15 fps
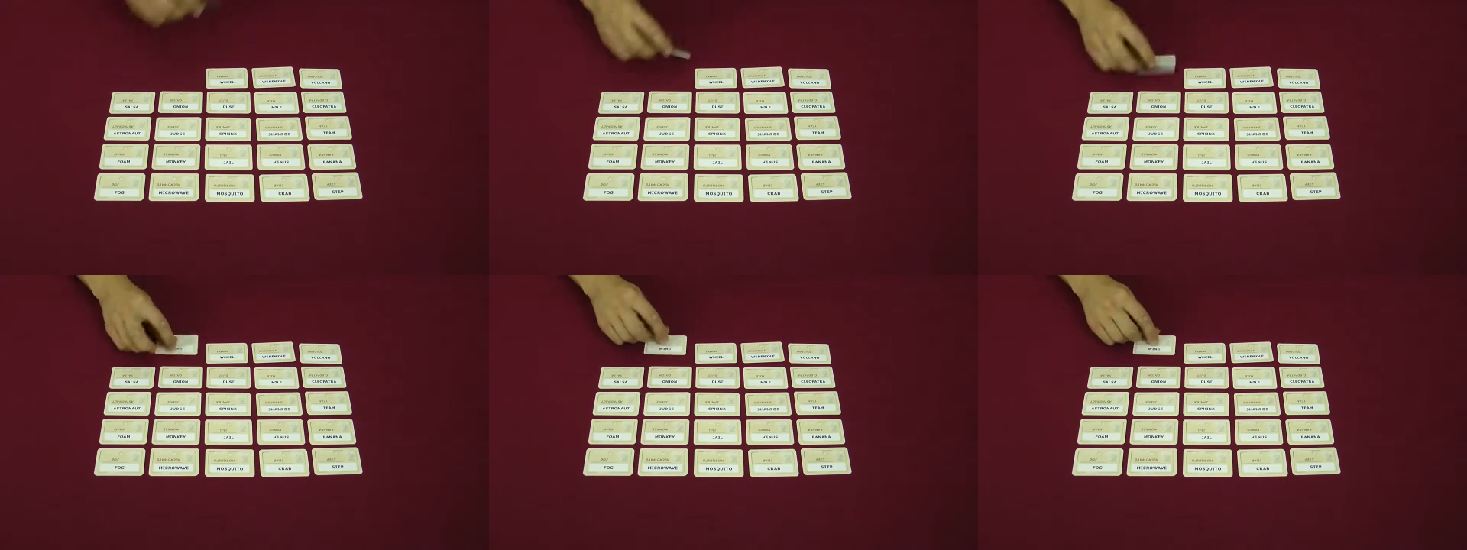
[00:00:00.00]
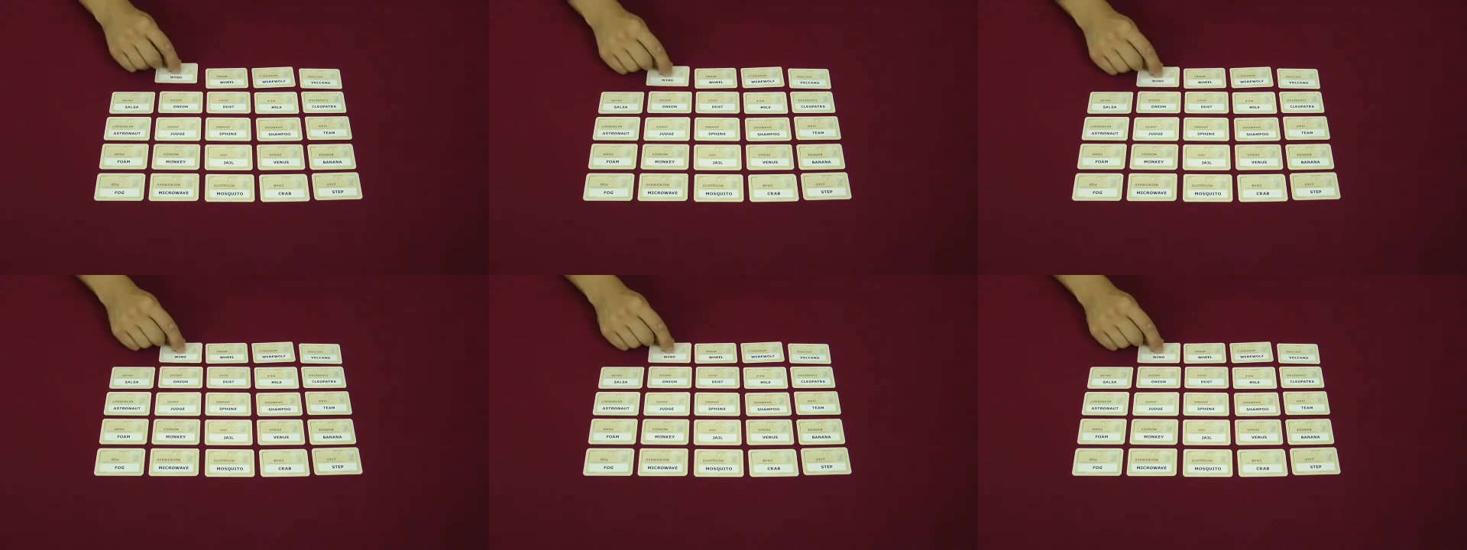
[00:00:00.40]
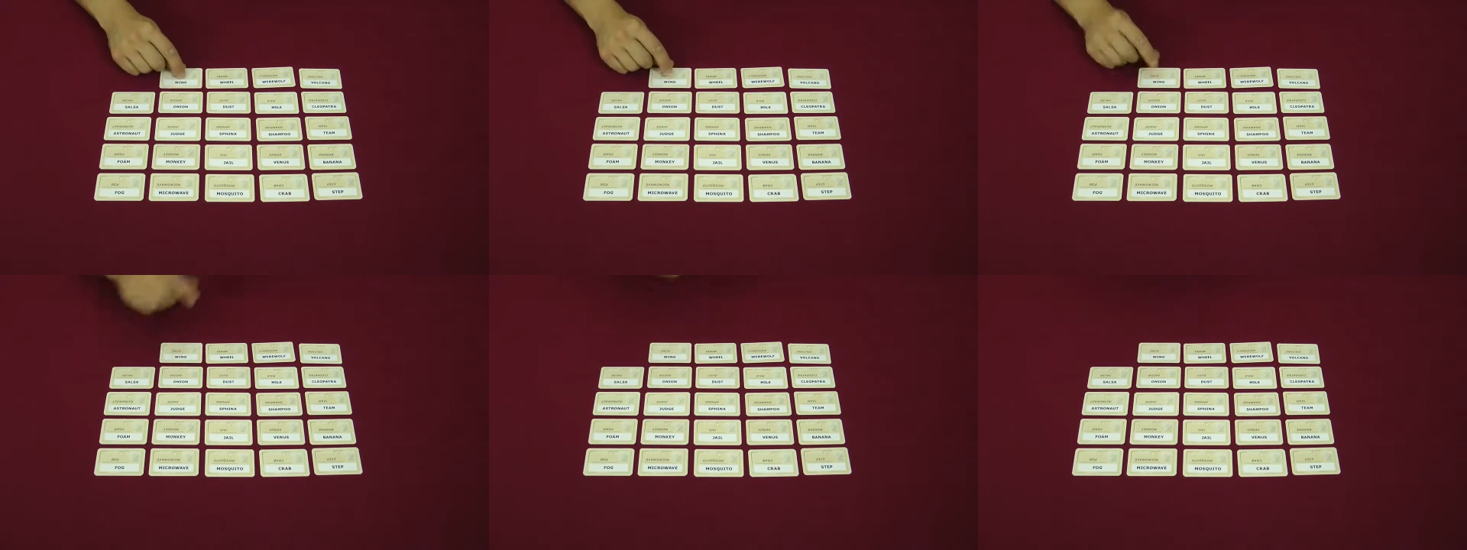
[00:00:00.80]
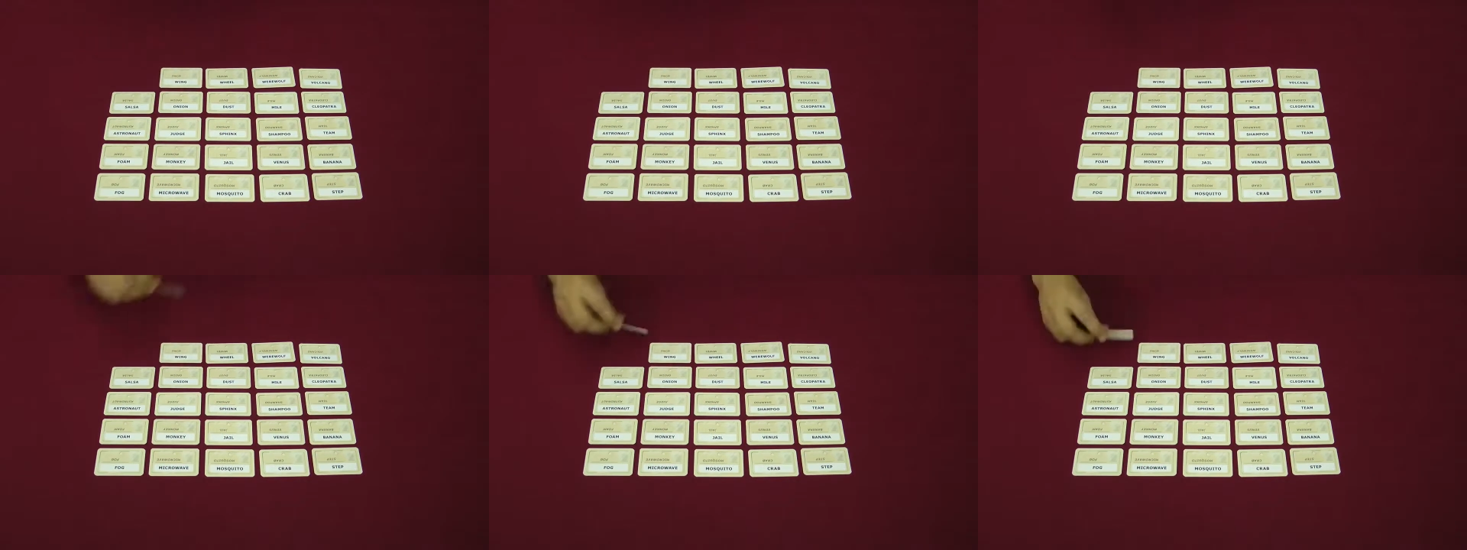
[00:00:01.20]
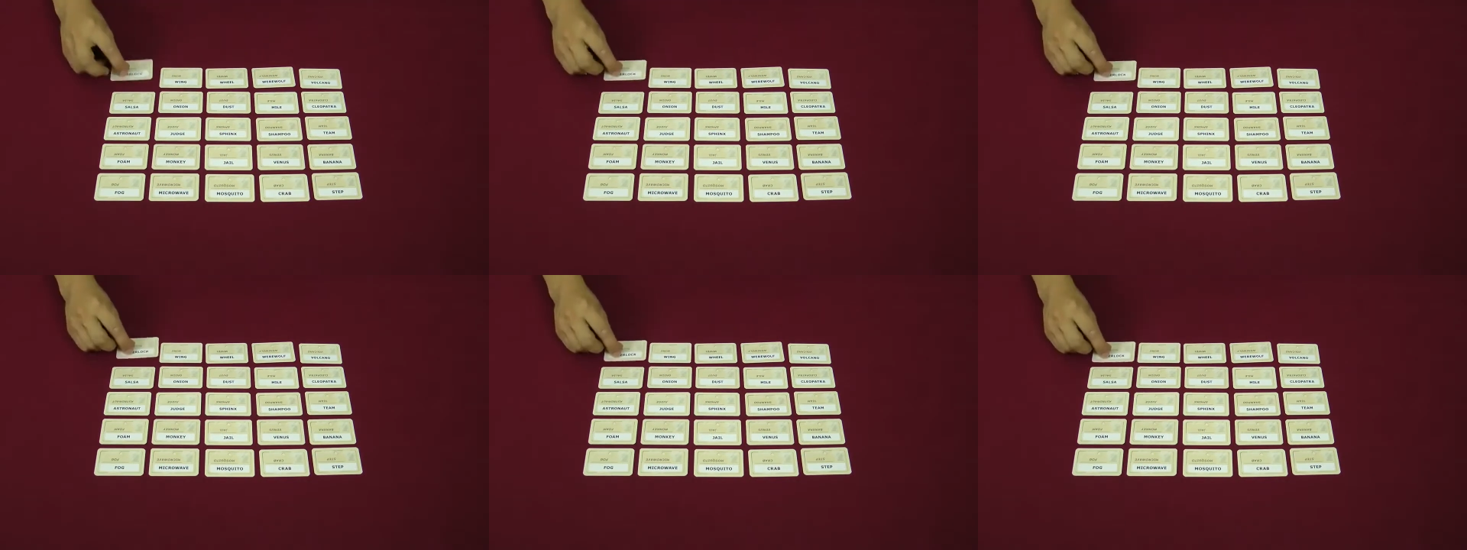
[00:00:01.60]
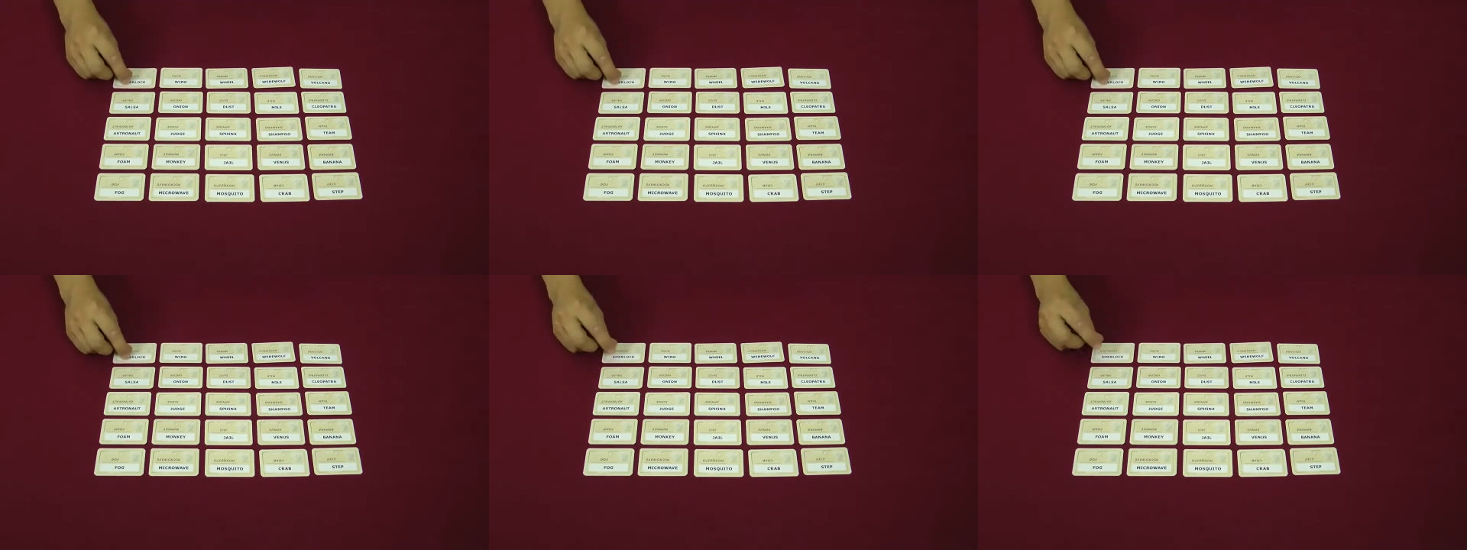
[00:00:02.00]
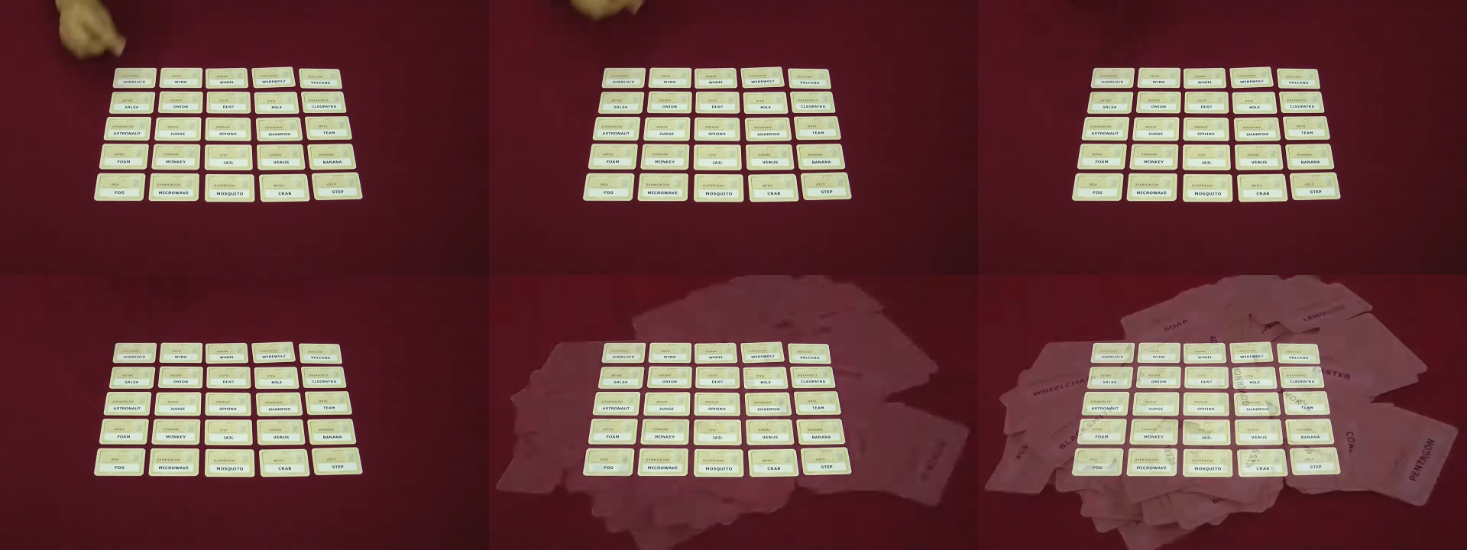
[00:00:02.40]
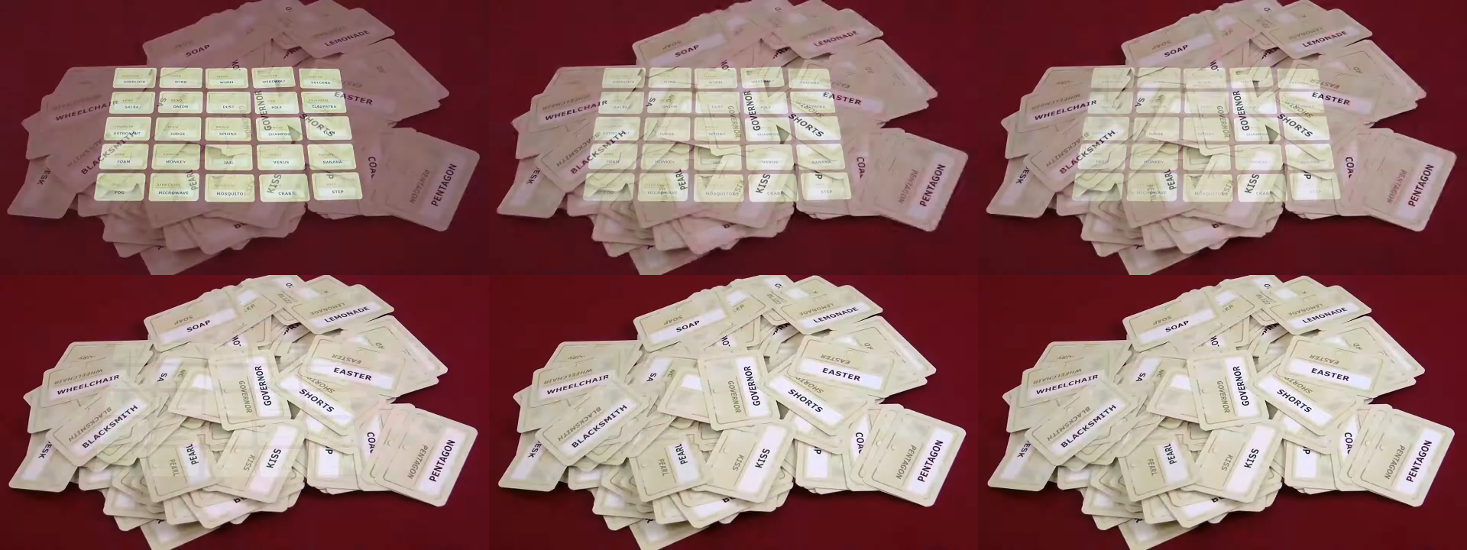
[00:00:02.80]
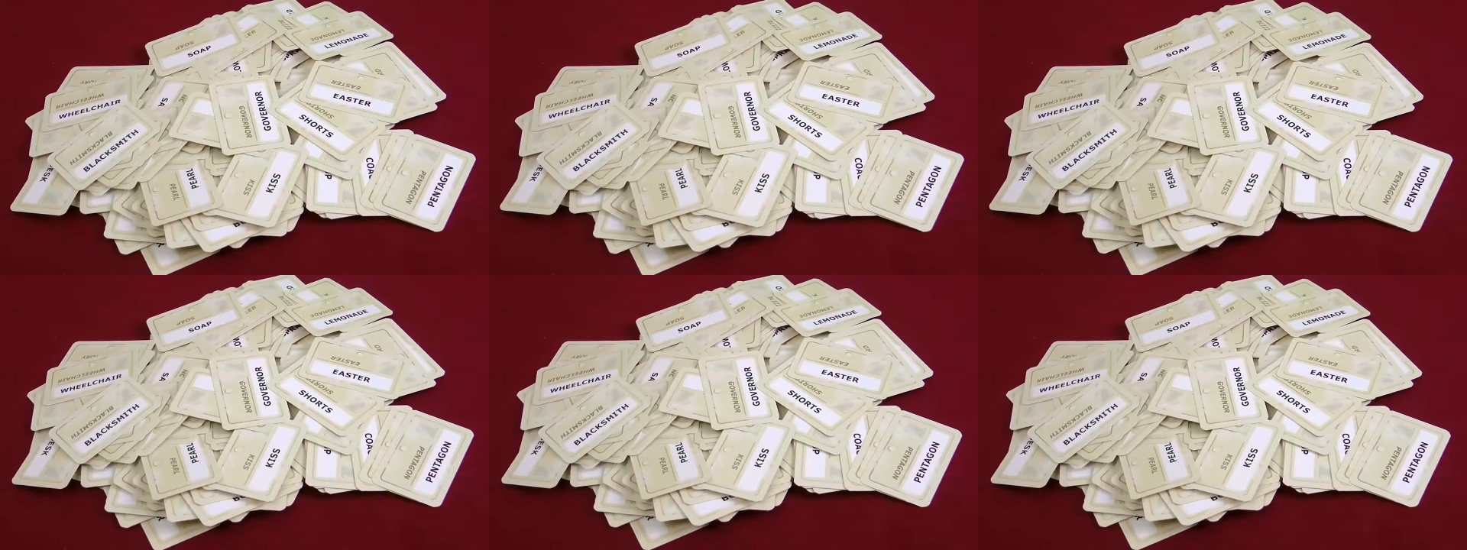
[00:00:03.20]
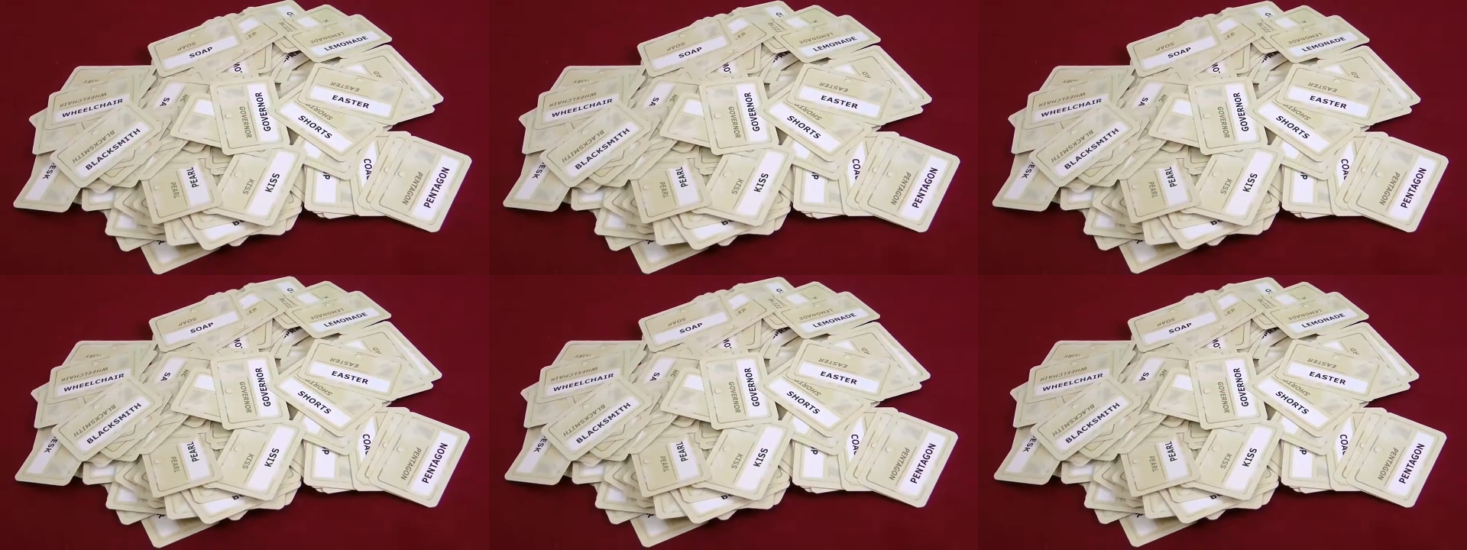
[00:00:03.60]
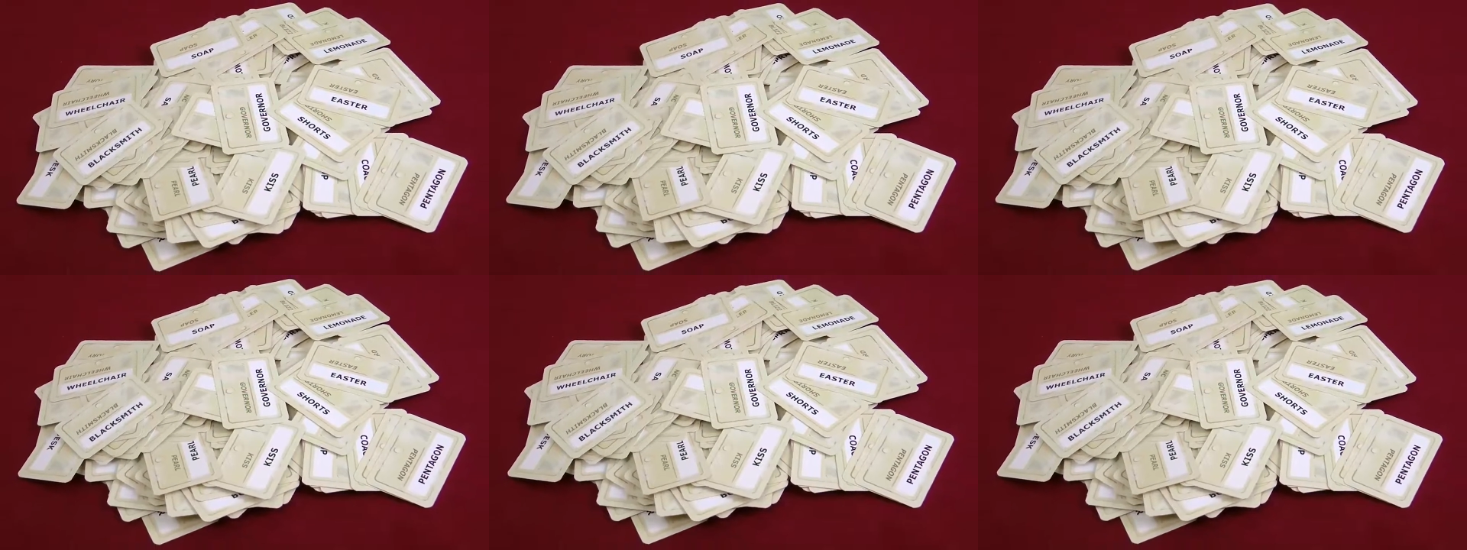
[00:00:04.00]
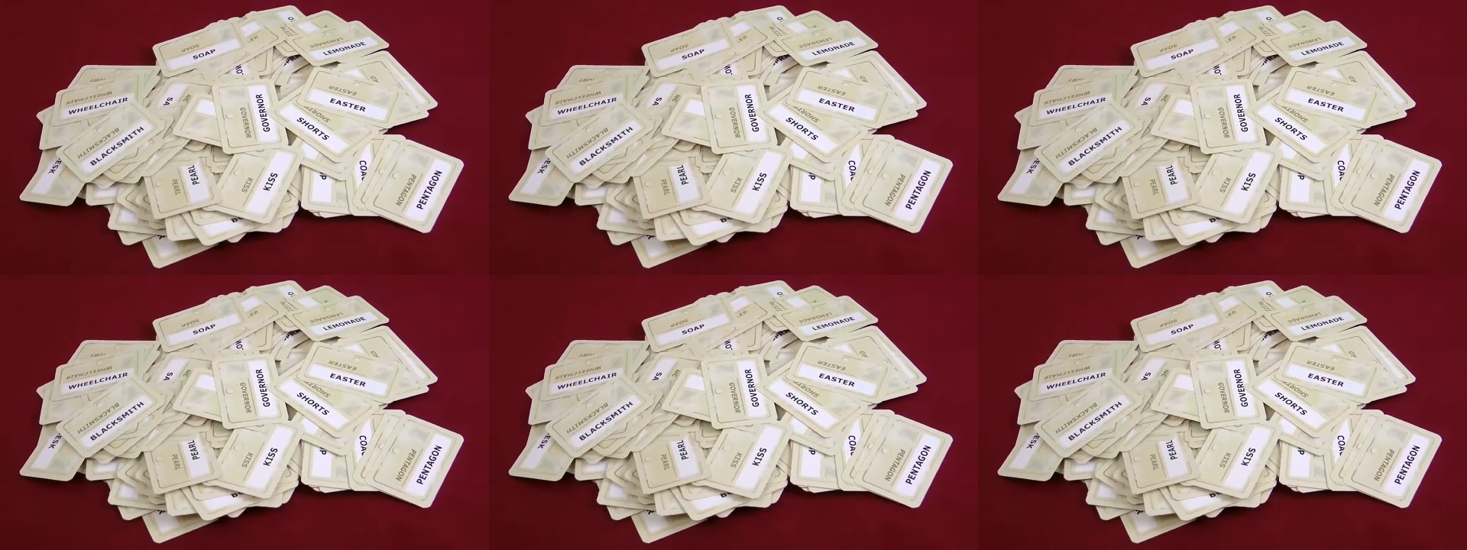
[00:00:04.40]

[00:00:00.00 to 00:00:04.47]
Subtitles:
No face is visible, so there are no lips to read.